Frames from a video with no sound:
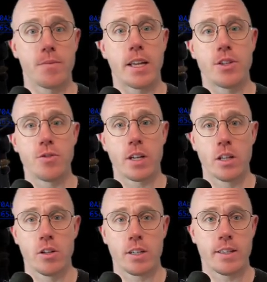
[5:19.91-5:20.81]
And you can
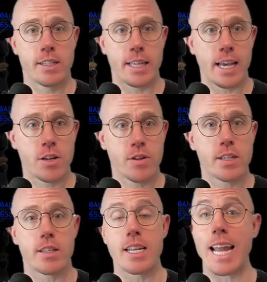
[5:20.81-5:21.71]
look, this is the
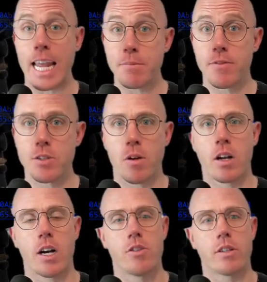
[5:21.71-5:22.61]
address, the name of the smart
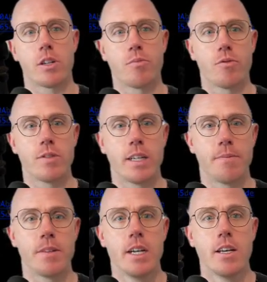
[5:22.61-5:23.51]
contract is pulled in,